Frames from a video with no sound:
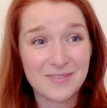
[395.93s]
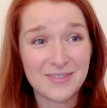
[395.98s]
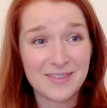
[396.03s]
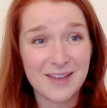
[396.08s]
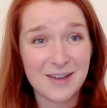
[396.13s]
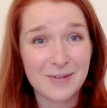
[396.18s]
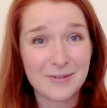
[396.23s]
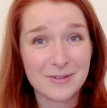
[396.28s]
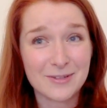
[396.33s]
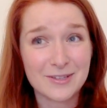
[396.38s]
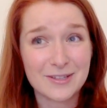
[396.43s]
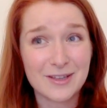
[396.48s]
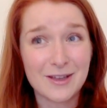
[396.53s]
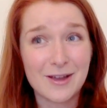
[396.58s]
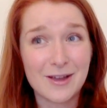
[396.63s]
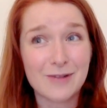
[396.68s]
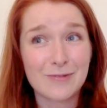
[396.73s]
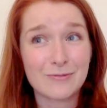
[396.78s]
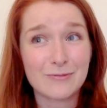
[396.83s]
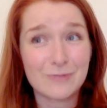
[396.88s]
That was
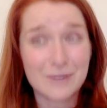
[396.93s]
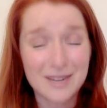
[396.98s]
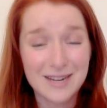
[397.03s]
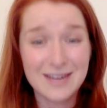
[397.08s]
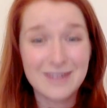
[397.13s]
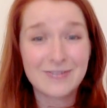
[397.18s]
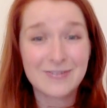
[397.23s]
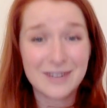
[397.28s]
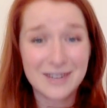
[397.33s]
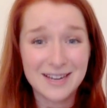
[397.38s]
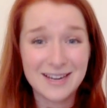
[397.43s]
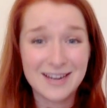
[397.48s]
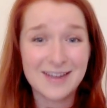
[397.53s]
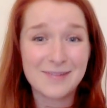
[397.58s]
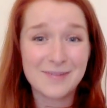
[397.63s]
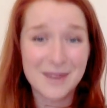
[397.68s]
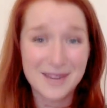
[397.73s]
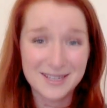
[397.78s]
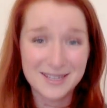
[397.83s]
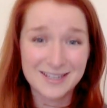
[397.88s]
a really, really
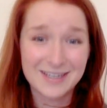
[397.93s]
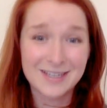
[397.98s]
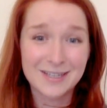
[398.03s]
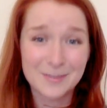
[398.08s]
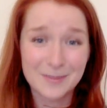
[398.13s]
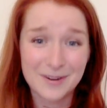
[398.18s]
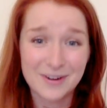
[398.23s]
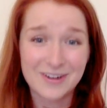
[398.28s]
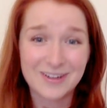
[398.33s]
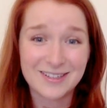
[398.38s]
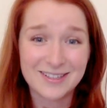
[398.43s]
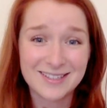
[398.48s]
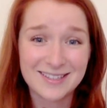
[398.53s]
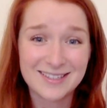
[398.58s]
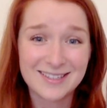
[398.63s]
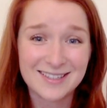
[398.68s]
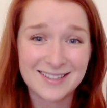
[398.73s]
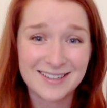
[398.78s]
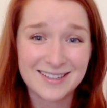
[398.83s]
amazing experience.